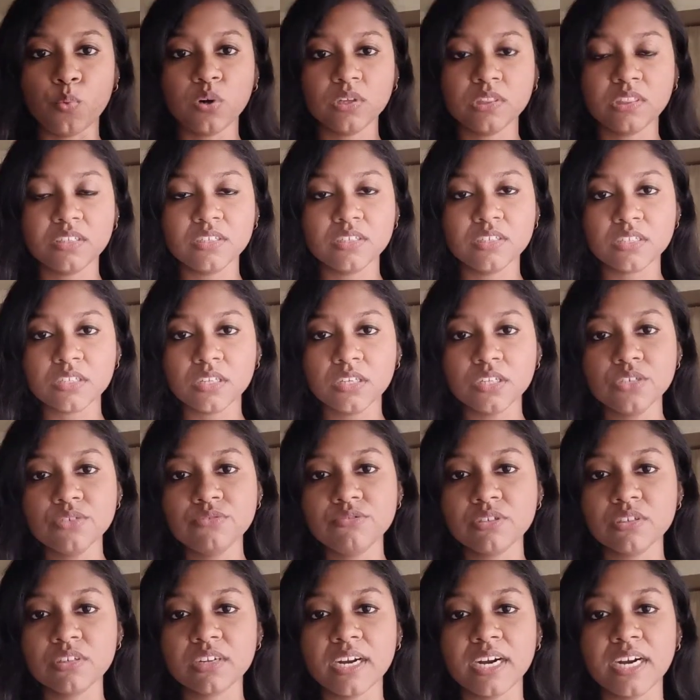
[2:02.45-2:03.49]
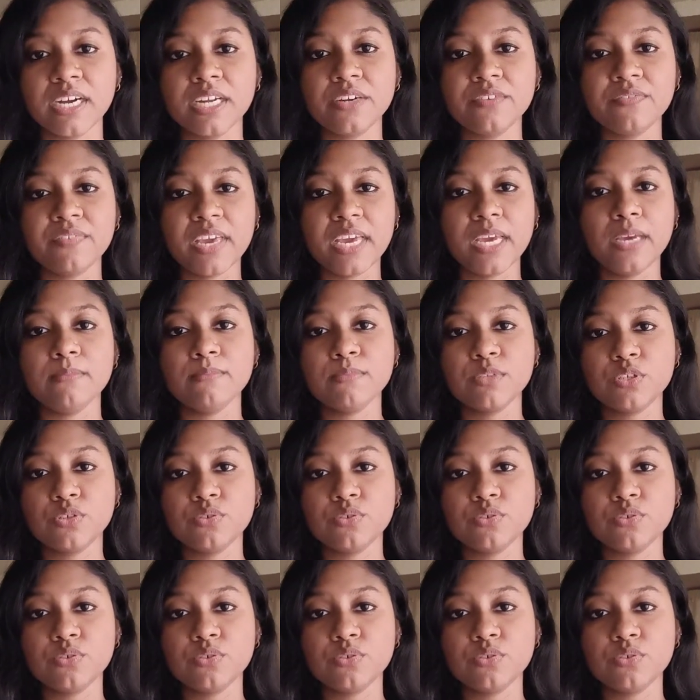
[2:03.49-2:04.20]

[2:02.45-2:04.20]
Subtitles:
what the solution kind of aims